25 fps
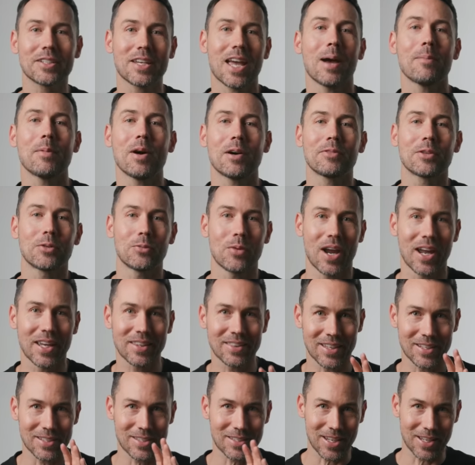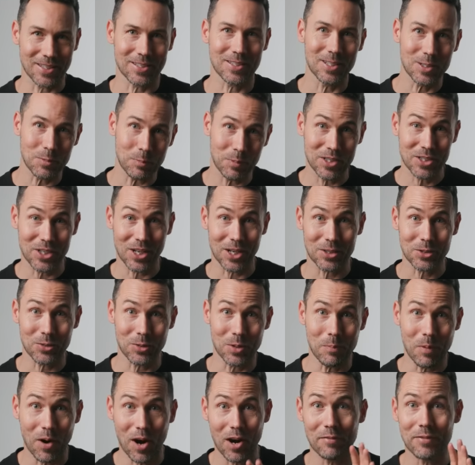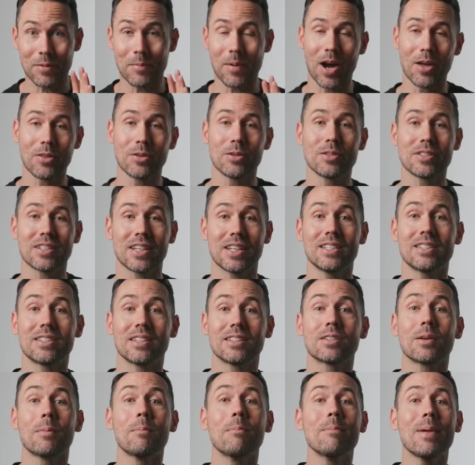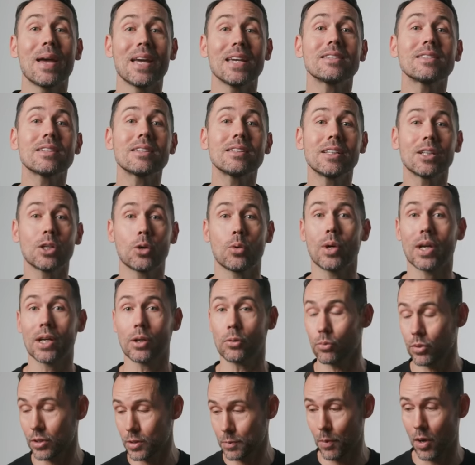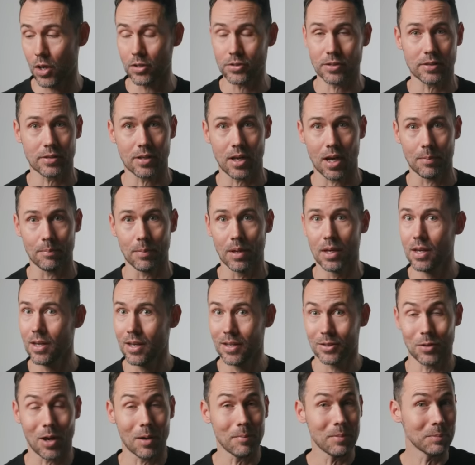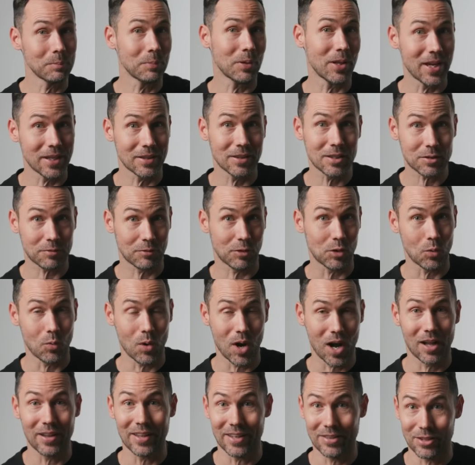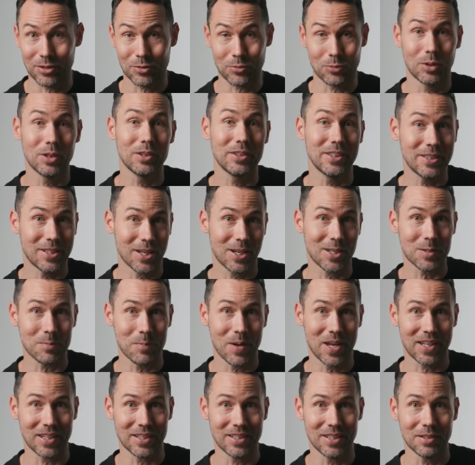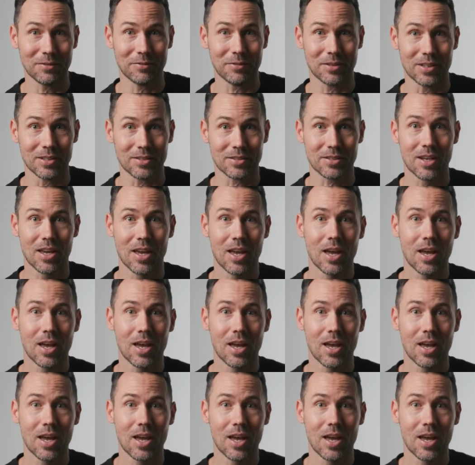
cab off the rank that sets this projector apart from others is its amazingly quick response time. So I've been playing this for a while and this really does make a difference.